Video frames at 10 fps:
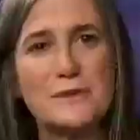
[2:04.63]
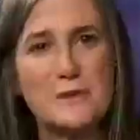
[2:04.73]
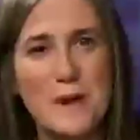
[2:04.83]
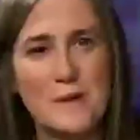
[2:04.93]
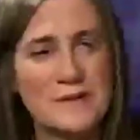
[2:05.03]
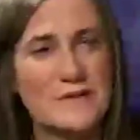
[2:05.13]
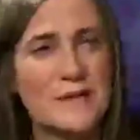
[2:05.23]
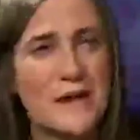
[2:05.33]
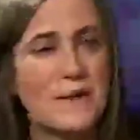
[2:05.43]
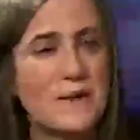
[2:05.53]
Democracy
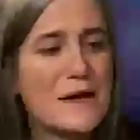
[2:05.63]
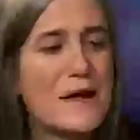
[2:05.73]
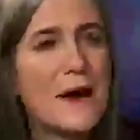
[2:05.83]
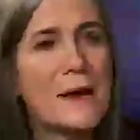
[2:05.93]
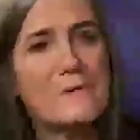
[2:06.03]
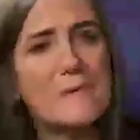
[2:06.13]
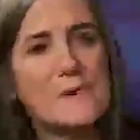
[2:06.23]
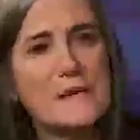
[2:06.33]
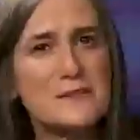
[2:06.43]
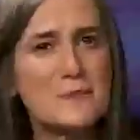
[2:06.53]
Now! Um,
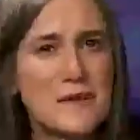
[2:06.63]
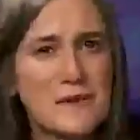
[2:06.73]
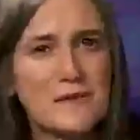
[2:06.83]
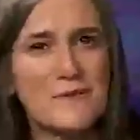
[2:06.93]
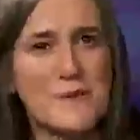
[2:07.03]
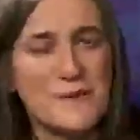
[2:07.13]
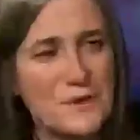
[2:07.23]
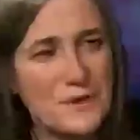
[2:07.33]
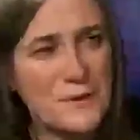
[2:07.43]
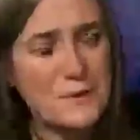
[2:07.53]
let's begin with
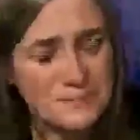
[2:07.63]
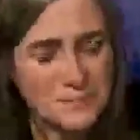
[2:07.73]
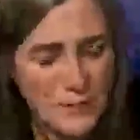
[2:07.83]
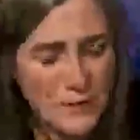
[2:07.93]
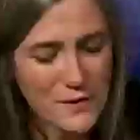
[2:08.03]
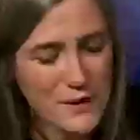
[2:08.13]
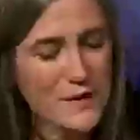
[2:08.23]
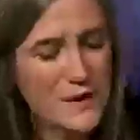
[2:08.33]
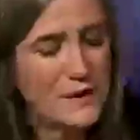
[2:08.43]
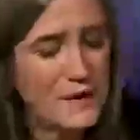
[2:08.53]
you, Corey.
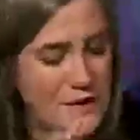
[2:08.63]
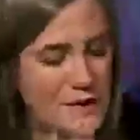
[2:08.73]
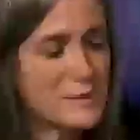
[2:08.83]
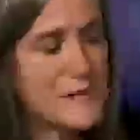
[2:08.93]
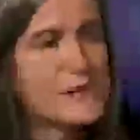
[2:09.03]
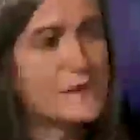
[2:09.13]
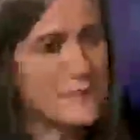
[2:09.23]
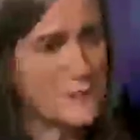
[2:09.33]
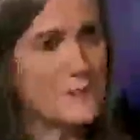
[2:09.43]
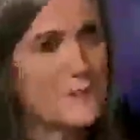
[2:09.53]
Explain the
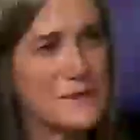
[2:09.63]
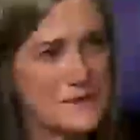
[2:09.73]
bill that